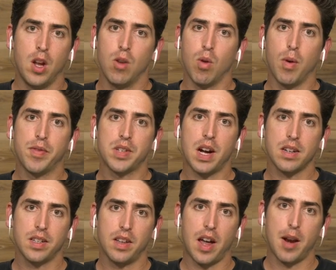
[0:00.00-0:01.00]
Well, we've
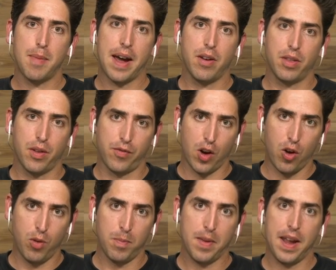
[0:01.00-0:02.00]
talked a lot about the
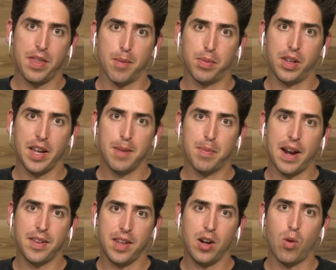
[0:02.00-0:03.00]
foam and the plate, but
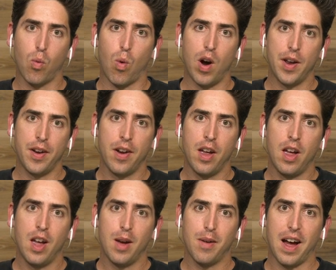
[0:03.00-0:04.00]
I think one
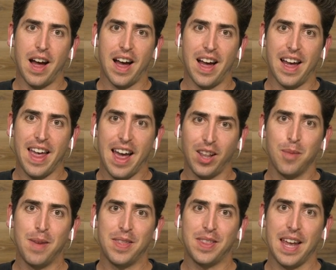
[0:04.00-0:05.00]
uh,
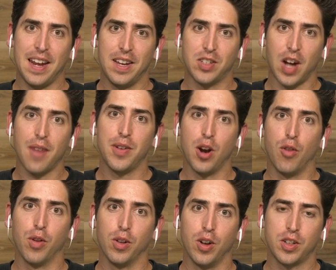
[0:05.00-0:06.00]
element that is often
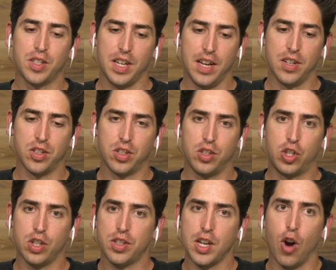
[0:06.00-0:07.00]
overlooked is
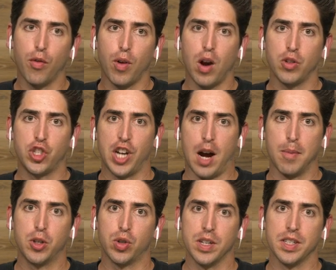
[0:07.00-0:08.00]
just the overall
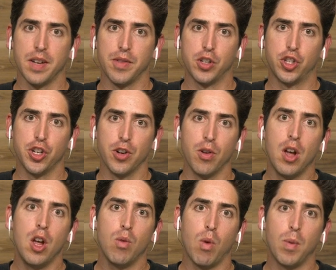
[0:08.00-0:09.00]
geometries of the shoe.
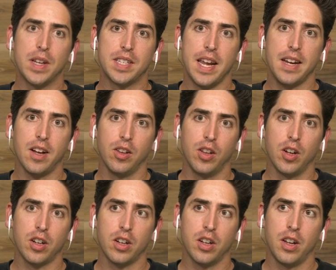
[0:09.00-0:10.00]
When we take a
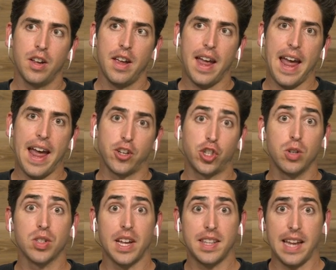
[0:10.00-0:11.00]
look at
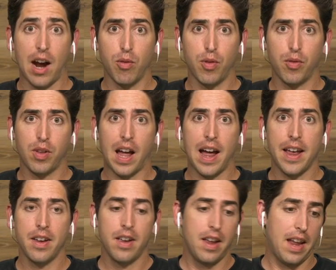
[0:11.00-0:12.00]
shoes like the Alpha
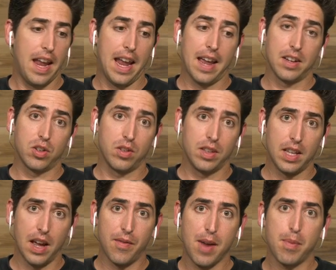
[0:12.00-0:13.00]
Fly and
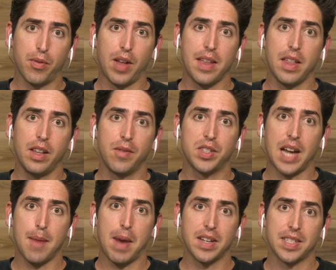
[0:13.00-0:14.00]
the Vaporfly that live
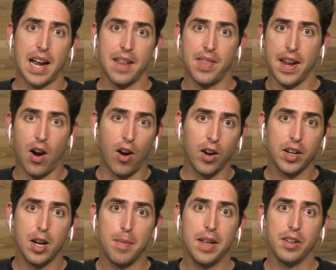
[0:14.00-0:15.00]
side by side, they are
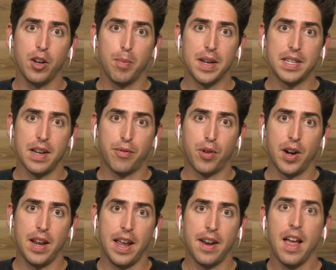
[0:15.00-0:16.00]
going to be a little bit
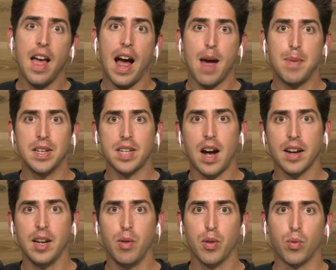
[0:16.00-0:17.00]
different. And I've been
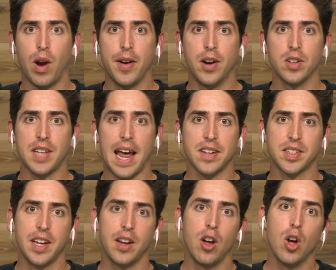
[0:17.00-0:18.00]
talking with runners
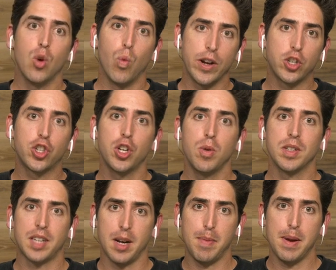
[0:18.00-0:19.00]
asking which shoe is
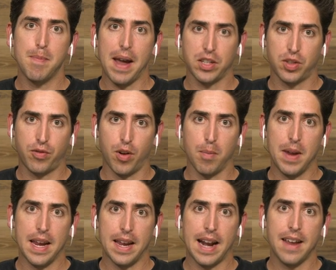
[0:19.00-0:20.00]
going to be best for
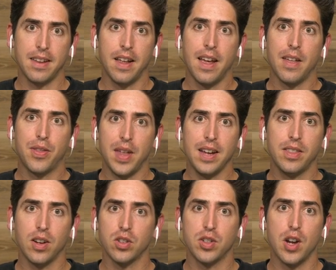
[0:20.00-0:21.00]
me. And I think
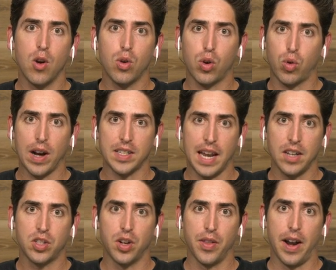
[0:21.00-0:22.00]
there's no correct
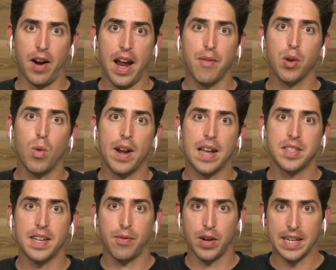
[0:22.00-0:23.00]
answer there. Everyone has a
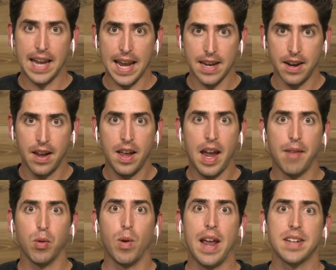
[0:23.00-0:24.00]
different gait,
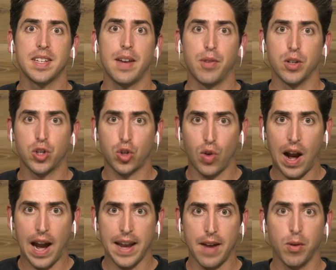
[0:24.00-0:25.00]
everyone has a different
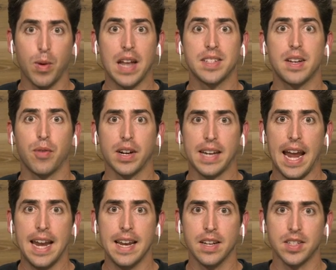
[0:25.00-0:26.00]
stride, everyone has different
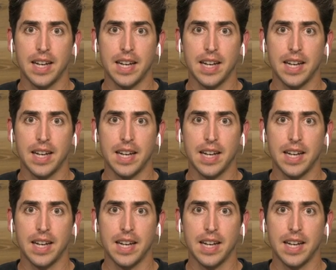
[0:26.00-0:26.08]
cadence.